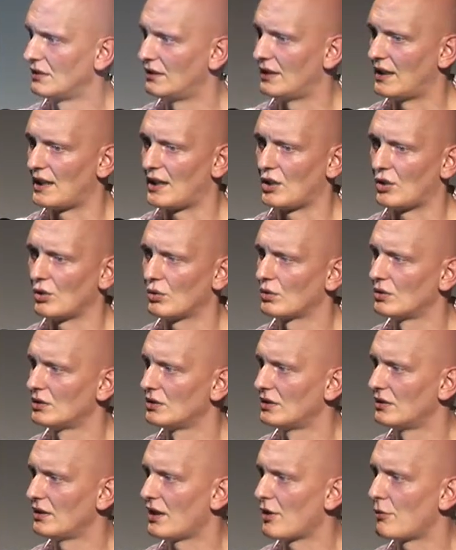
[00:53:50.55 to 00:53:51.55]

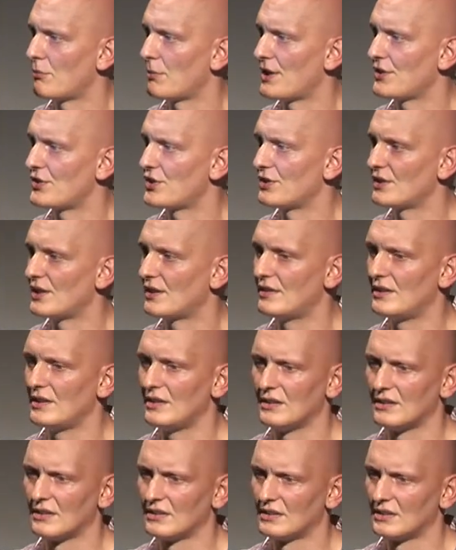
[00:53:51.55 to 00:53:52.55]
now, now imagine that
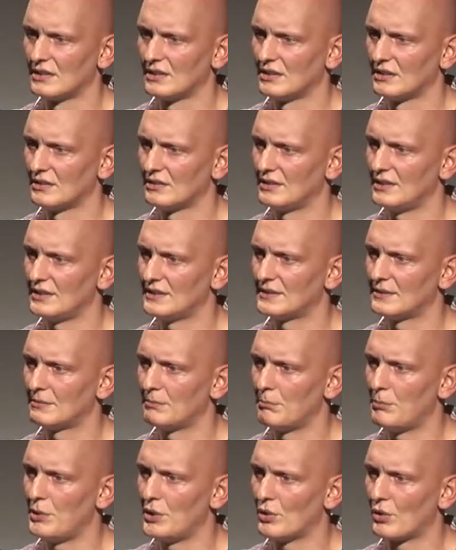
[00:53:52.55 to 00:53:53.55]
the, this
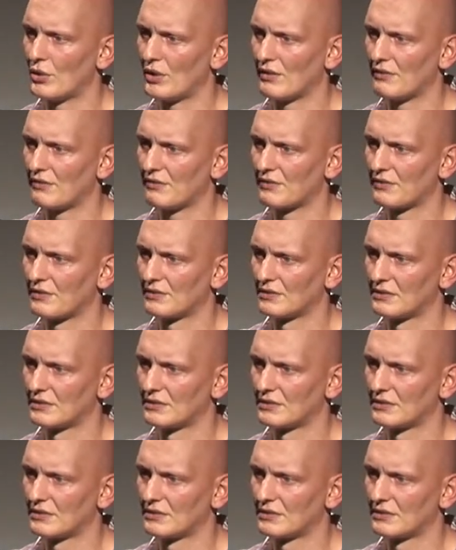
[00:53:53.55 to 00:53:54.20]
BOF,